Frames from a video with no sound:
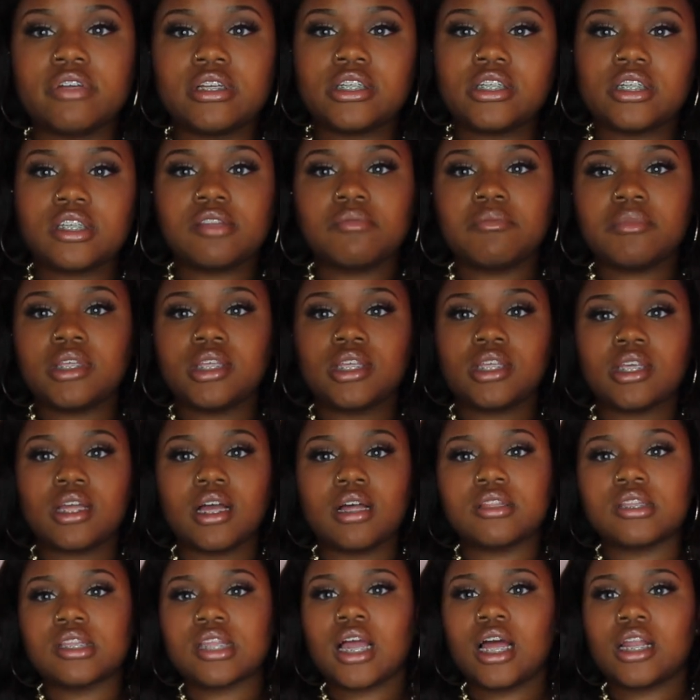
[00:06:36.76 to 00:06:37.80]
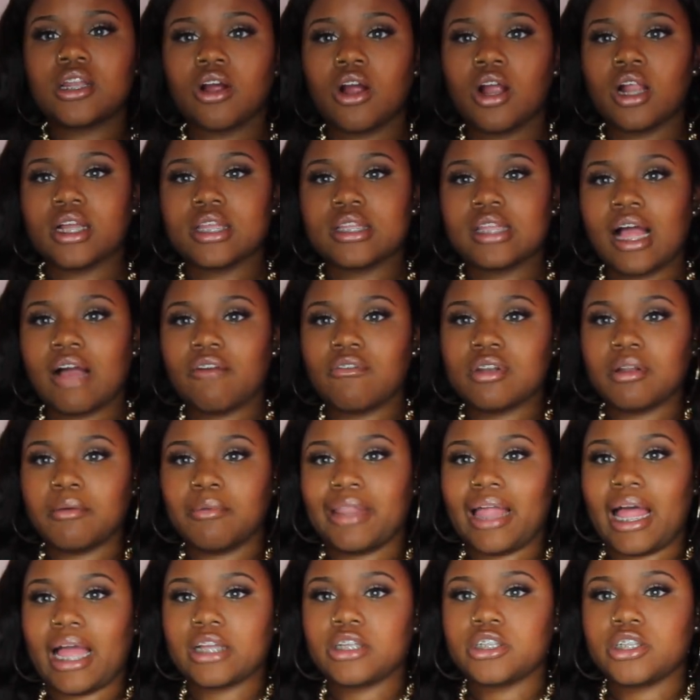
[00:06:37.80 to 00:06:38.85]
reaches me, and it's kind of hard because I have on a
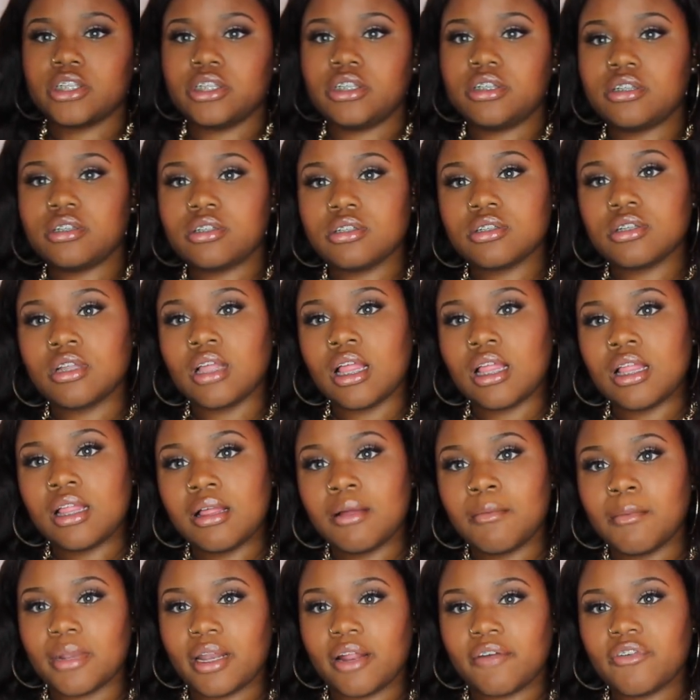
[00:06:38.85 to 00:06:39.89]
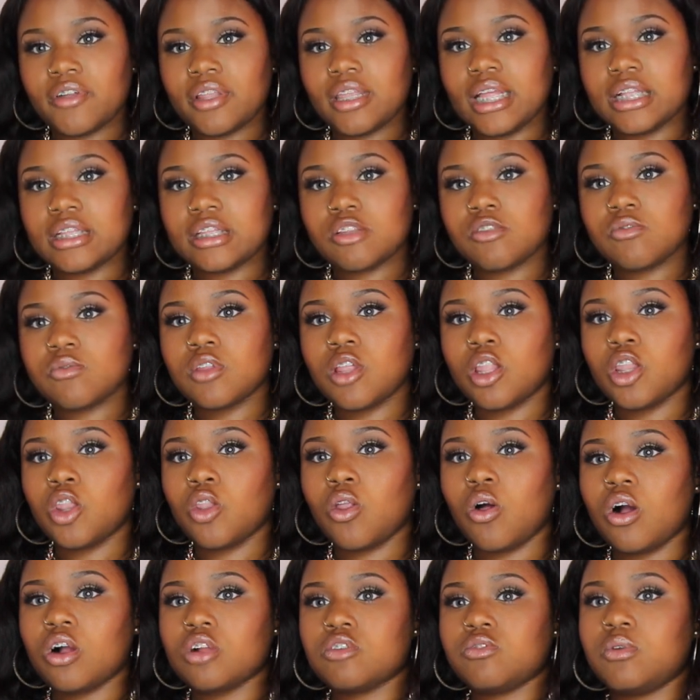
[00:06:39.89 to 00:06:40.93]
black shirt, but I felt like this was a
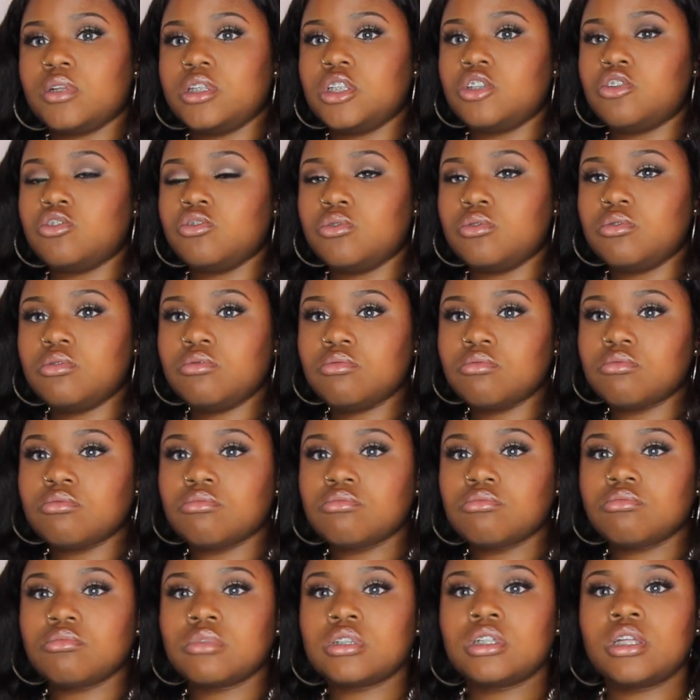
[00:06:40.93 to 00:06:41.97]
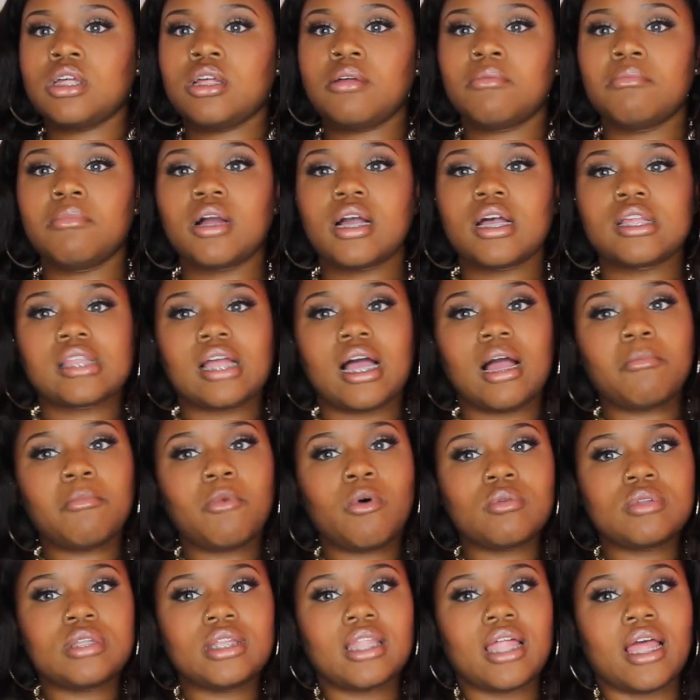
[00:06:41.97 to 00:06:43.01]
long 22 because I'm
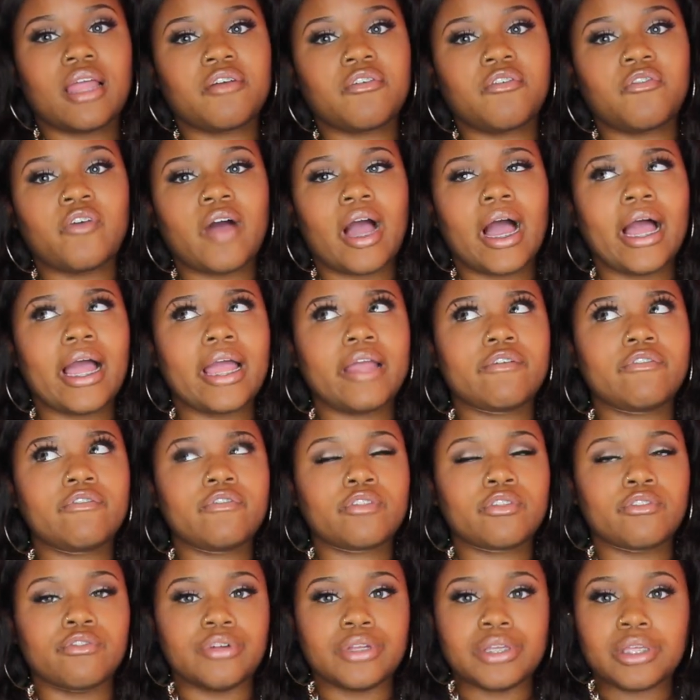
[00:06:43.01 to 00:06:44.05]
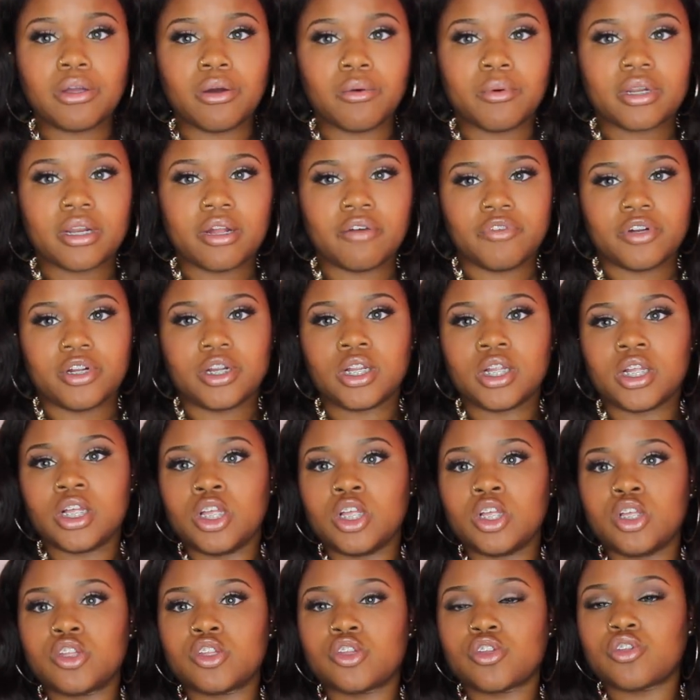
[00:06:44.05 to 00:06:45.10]
only like 5'3" or whatever.
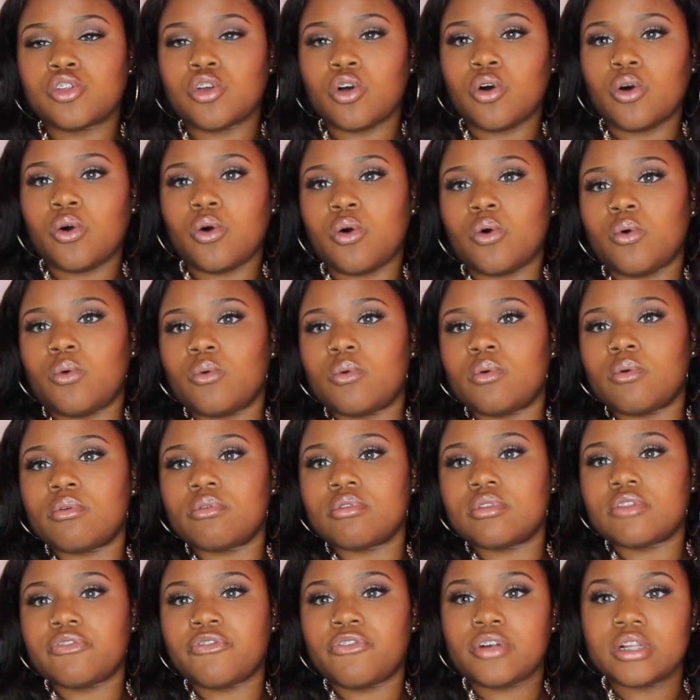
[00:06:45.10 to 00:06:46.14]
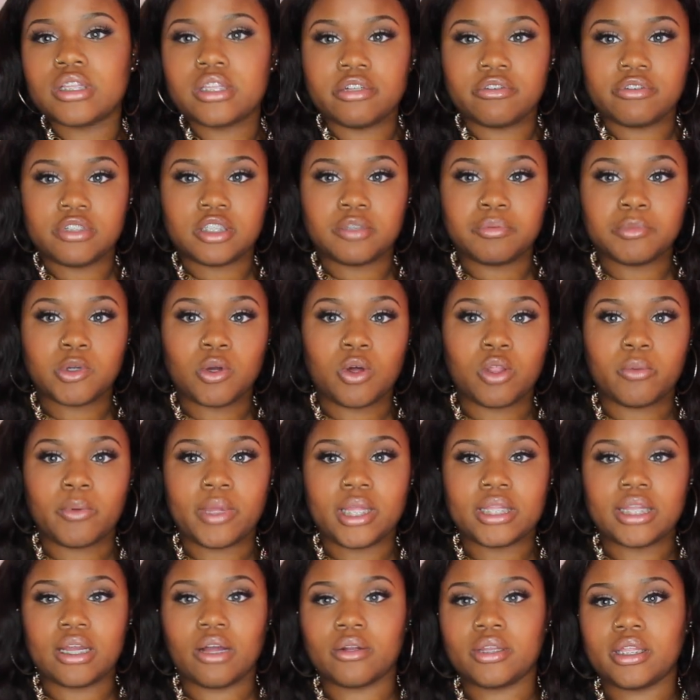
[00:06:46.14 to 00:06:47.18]
So for it to reach me all the
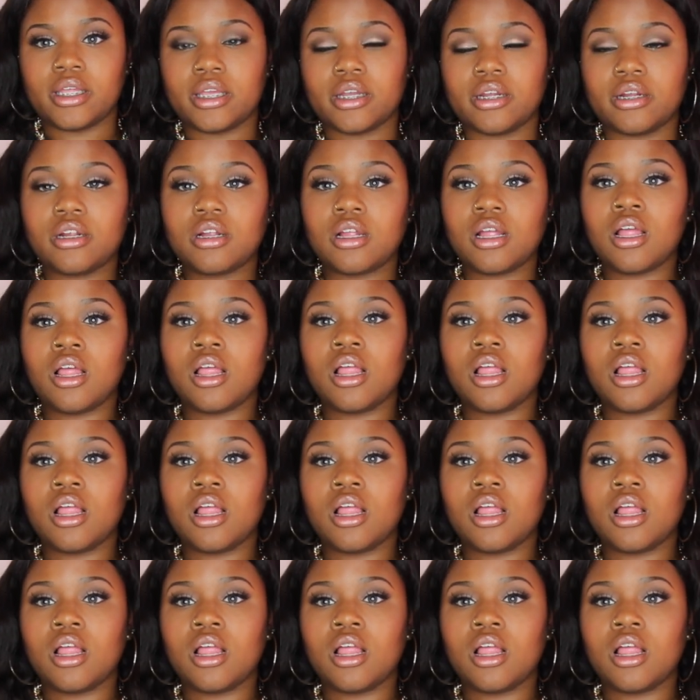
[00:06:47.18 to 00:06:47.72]
way down here